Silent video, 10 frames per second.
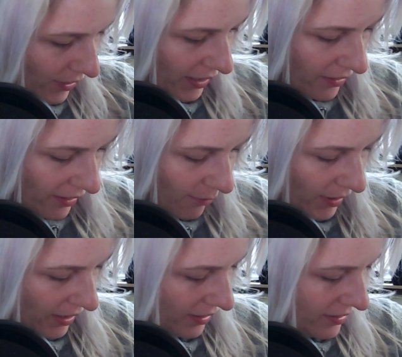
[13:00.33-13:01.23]
anything
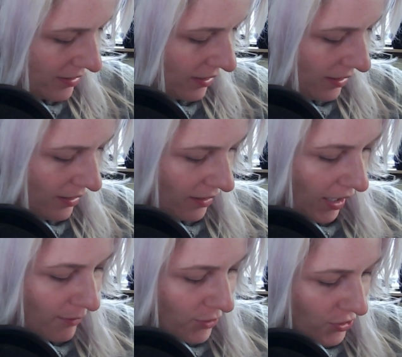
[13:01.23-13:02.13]
because
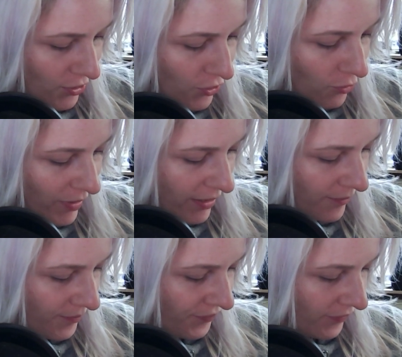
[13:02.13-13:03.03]
I'm just a newbie.
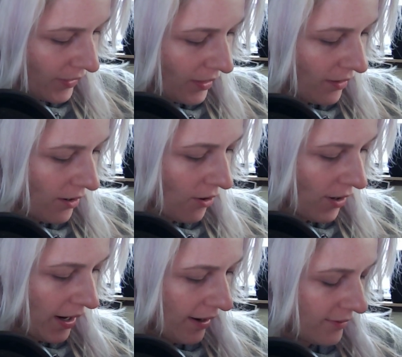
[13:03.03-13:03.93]

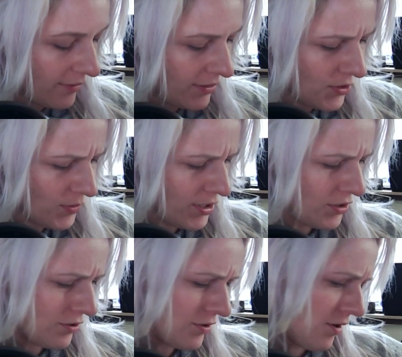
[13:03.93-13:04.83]
Okay, this one is
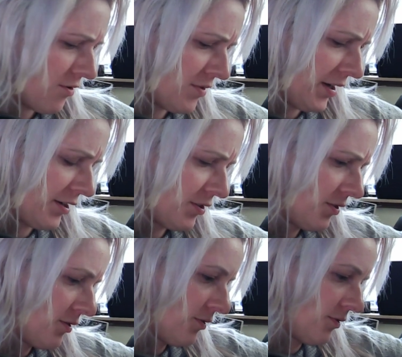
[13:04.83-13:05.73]
so nice
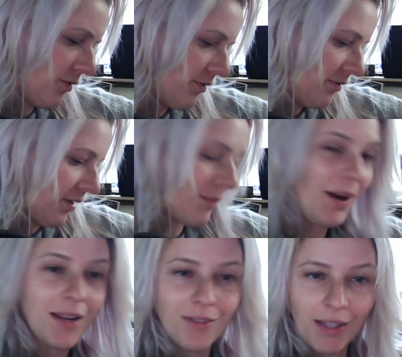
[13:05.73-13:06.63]
too. I might
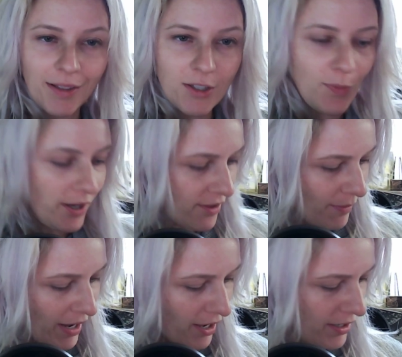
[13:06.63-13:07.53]
even like this better than
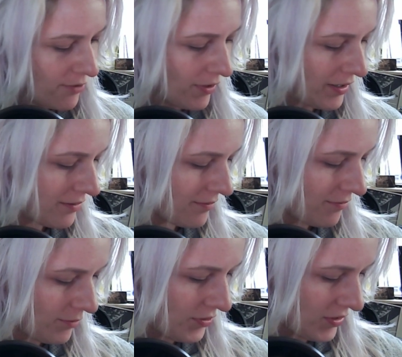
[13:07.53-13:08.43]
my honey one.
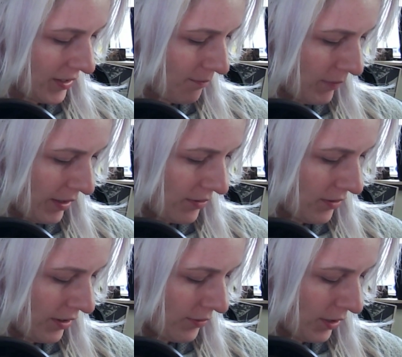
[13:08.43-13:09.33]
We'll see,
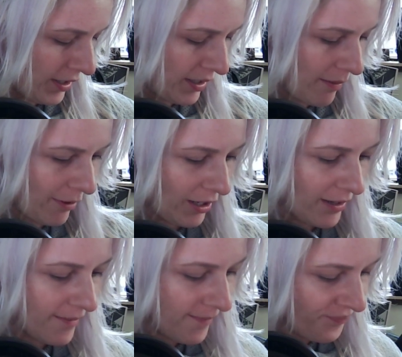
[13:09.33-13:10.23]
the other honey I bought.
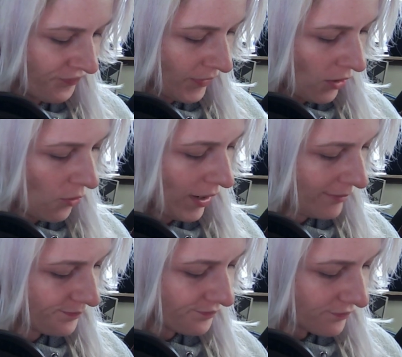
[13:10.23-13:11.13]
Okay,
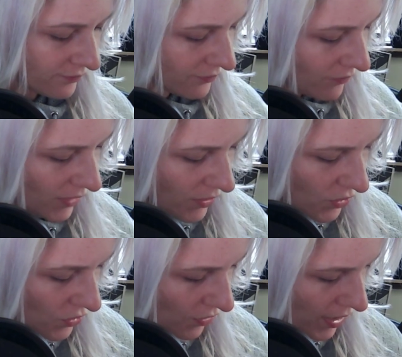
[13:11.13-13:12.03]

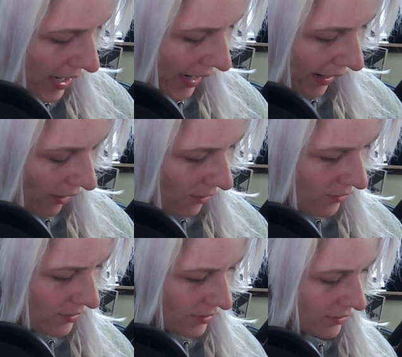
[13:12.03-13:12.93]
so
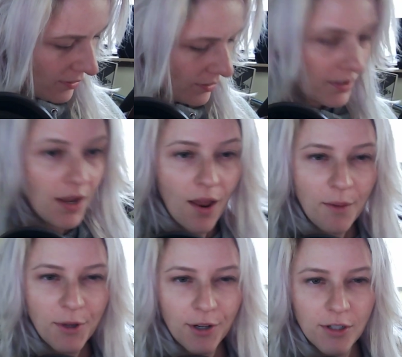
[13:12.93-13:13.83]
now I'm
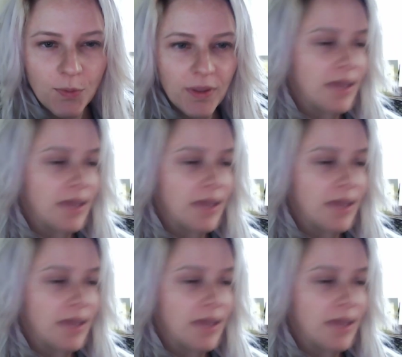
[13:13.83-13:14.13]
curious what